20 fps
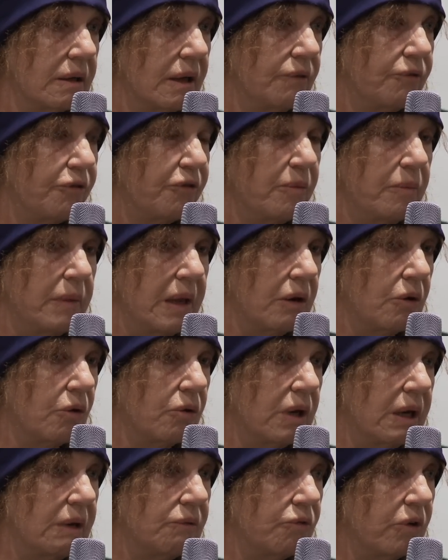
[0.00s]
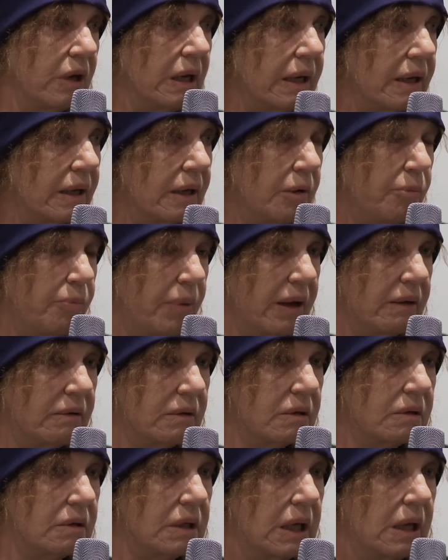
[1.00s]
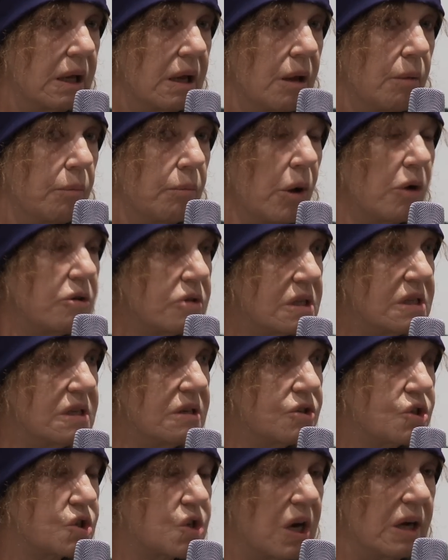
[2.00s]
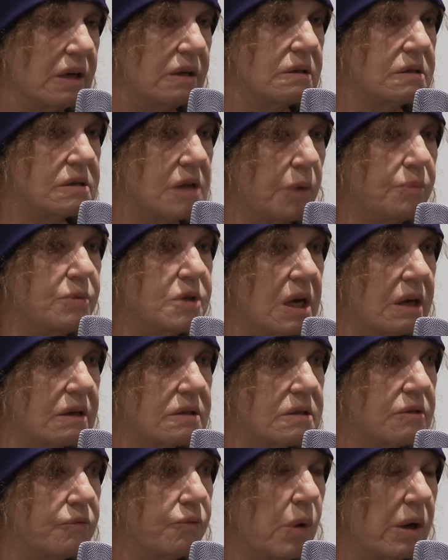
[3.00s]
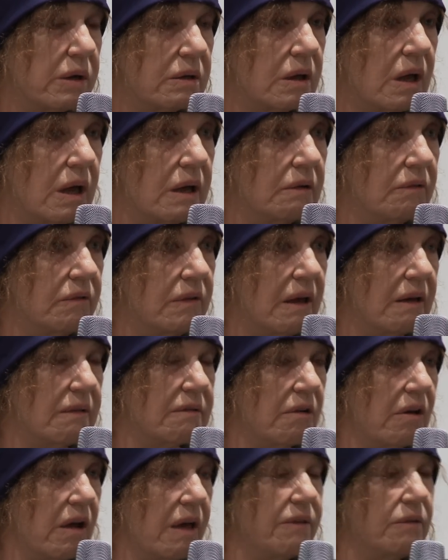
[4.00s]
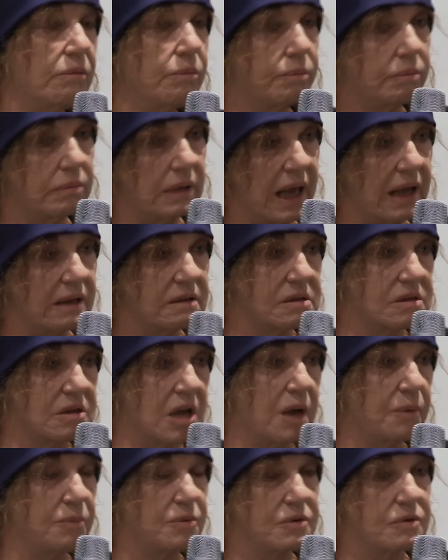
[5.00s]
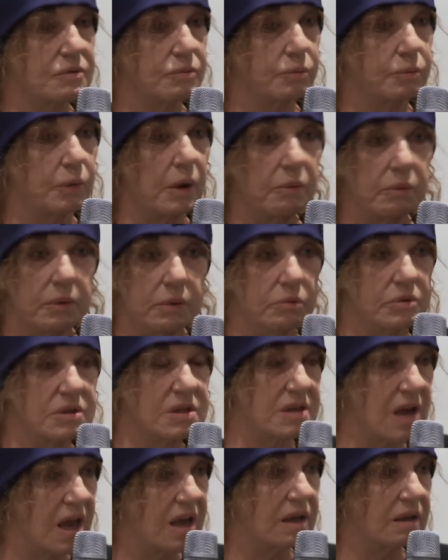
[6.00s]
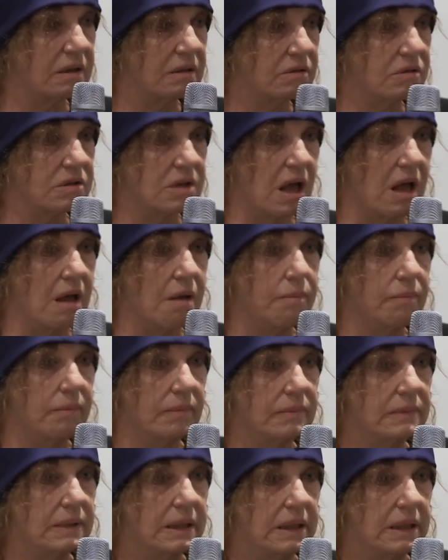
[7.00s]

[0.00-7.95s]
And from then on in, really, he painted mostly Australian subjects of one kind or the other, either landscapes where we were staying at the time,